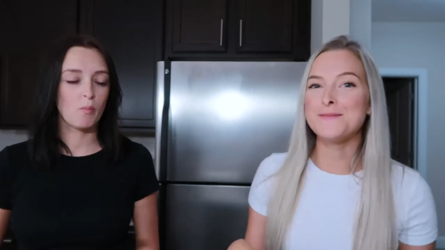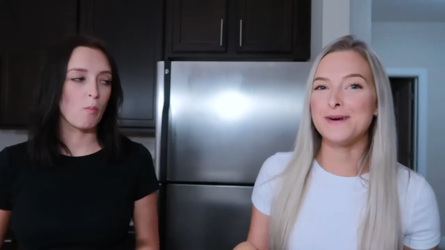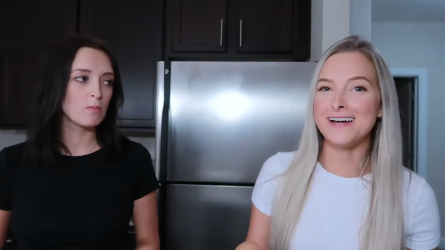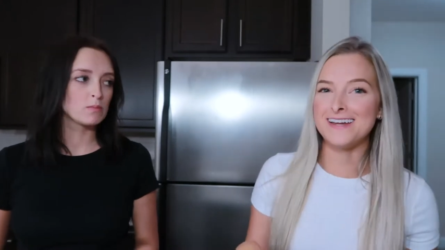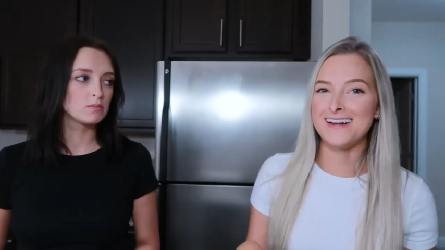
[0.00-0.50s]

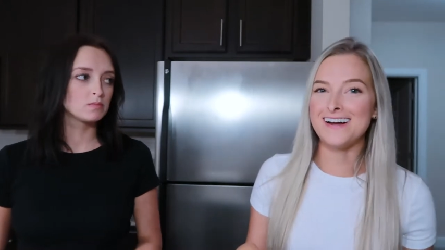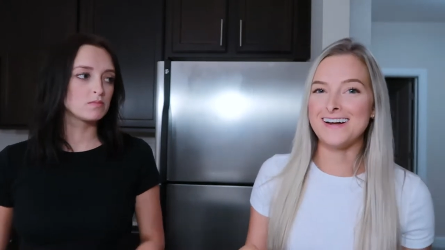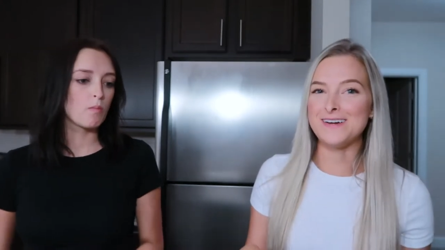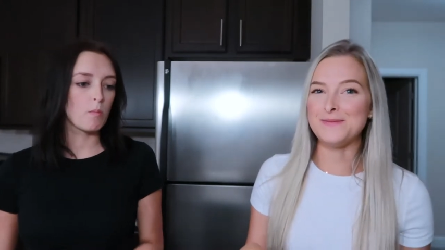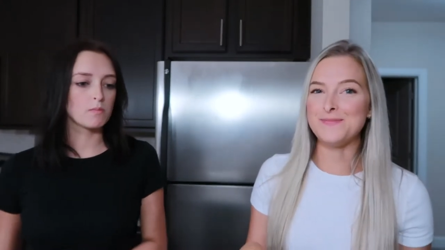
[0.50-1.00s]
Speaker 1: But
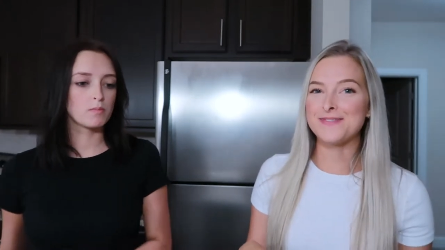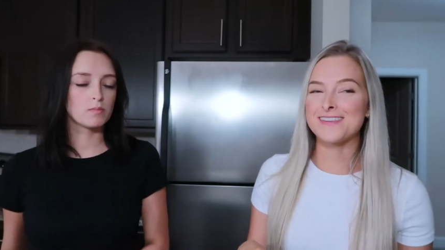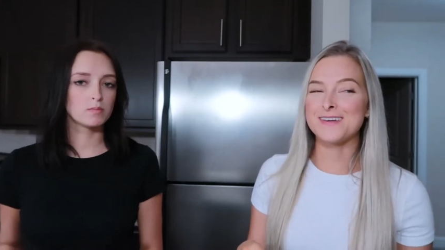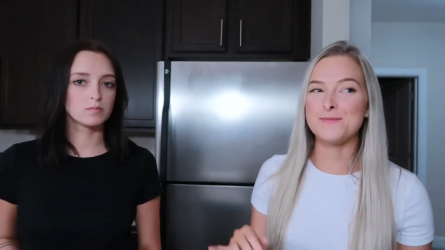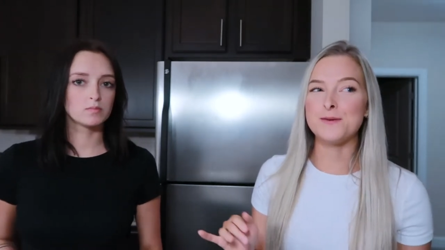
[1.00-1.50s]

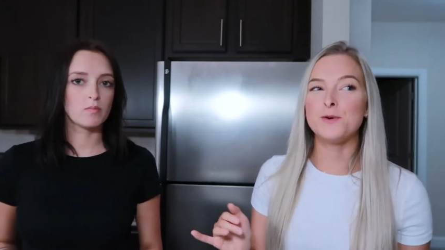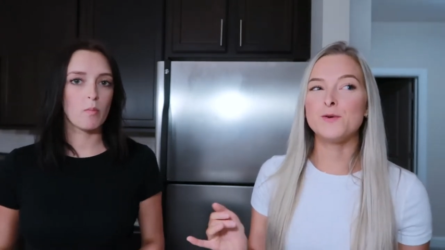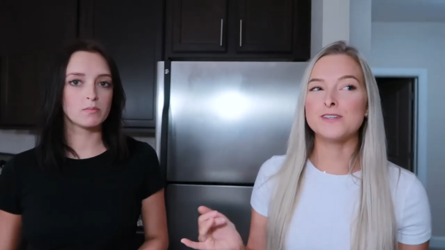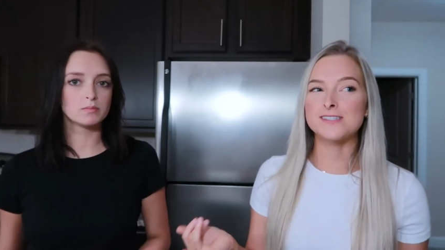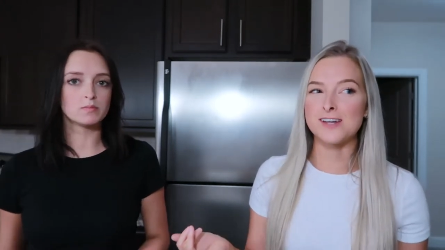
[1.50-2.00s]
people
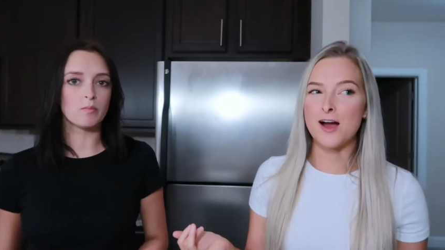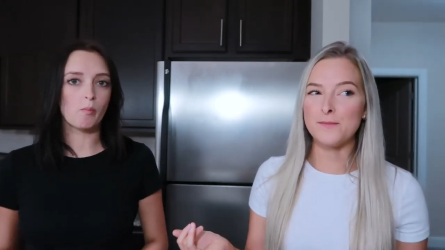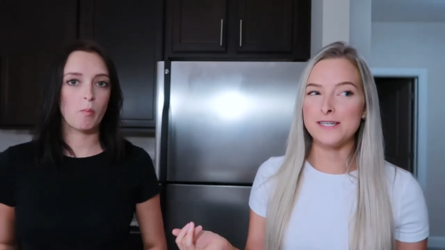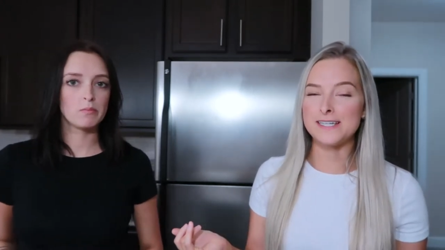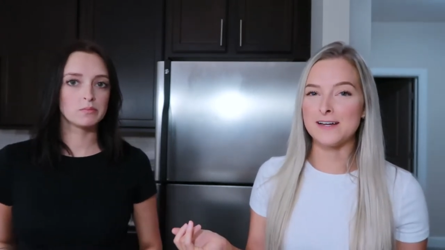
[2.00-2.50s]
will stop
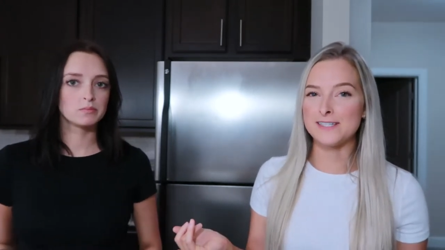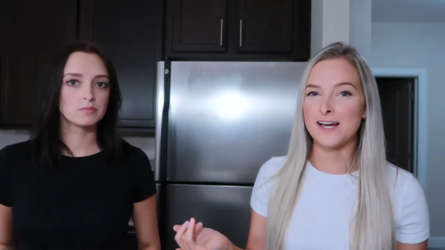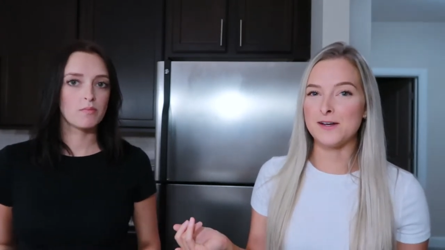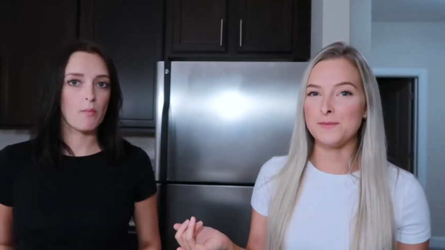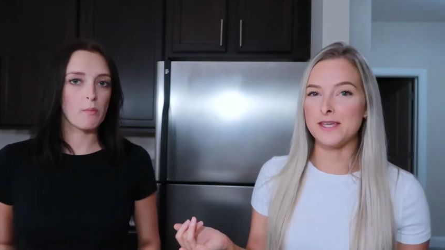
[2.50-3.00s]
me
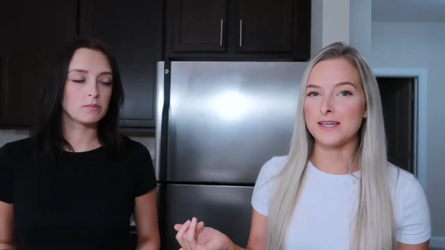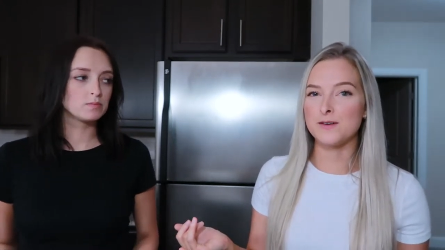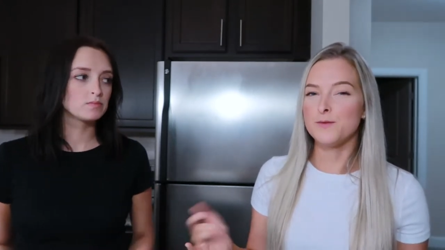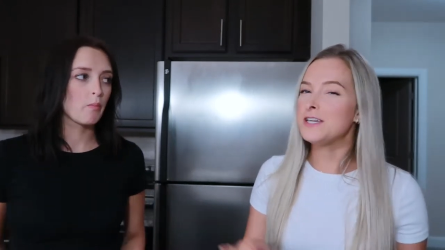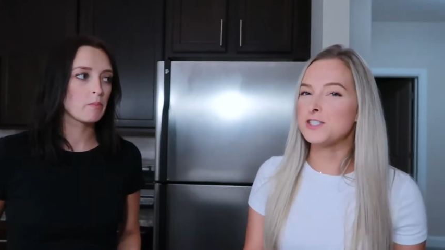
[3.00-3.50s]
downtown and be like,
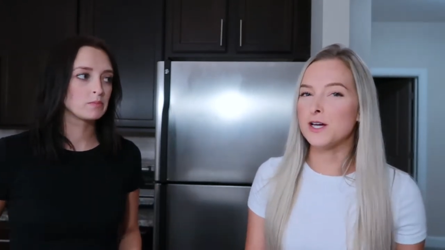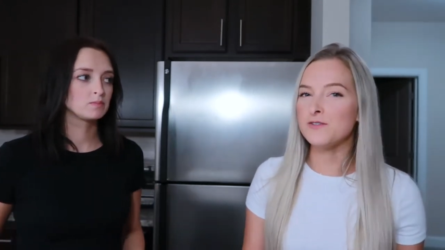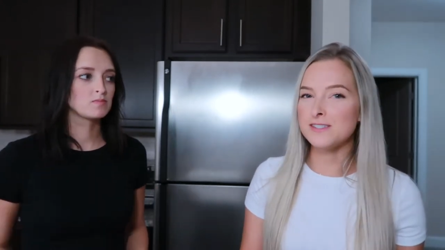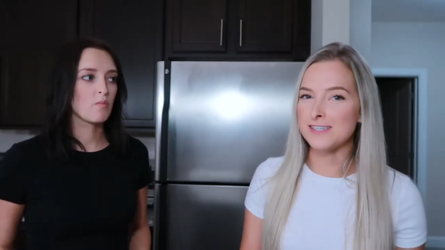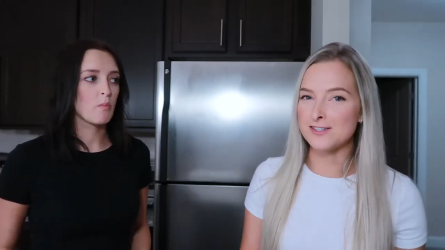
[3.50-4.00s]
wait, do you have a
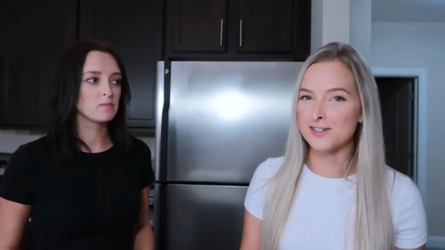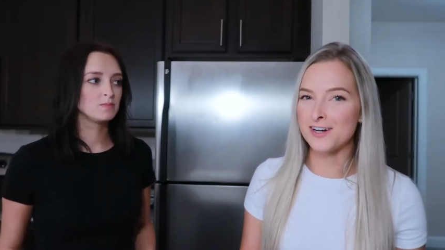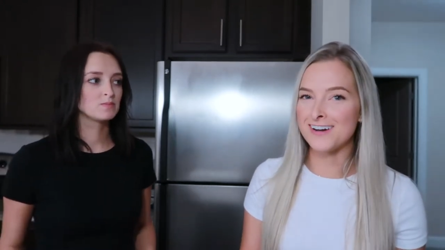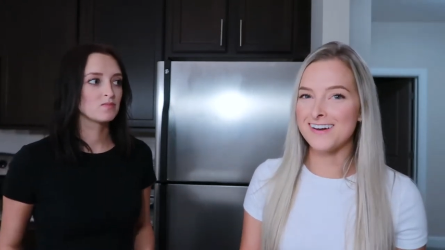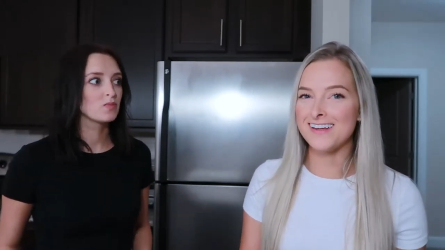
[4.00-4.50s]

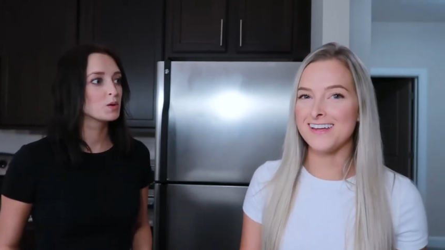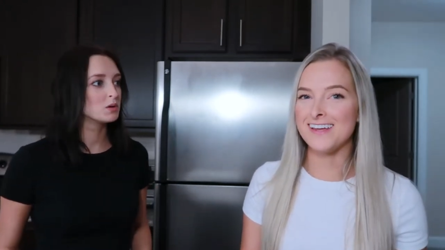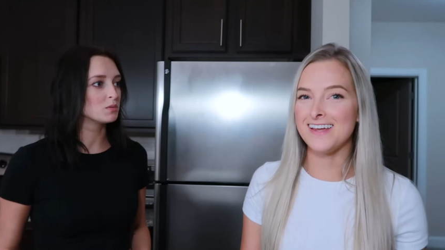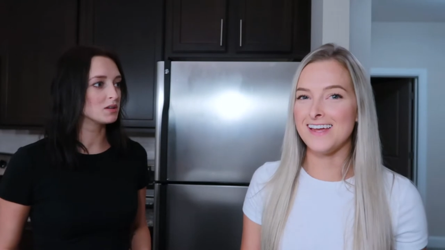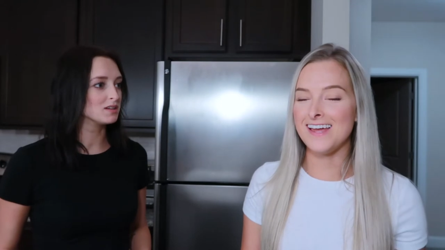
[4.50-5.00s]
sister?
Speaker 2: Hey,
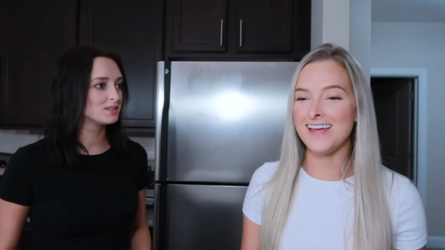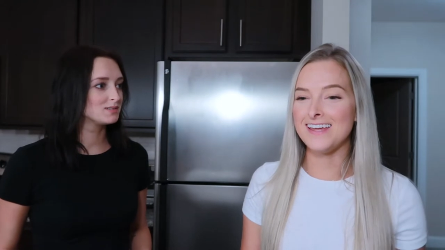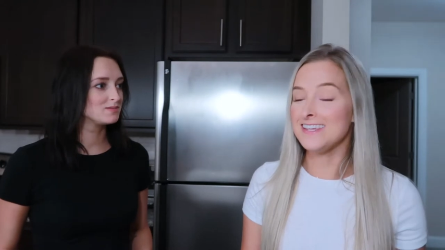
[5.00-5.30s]
really?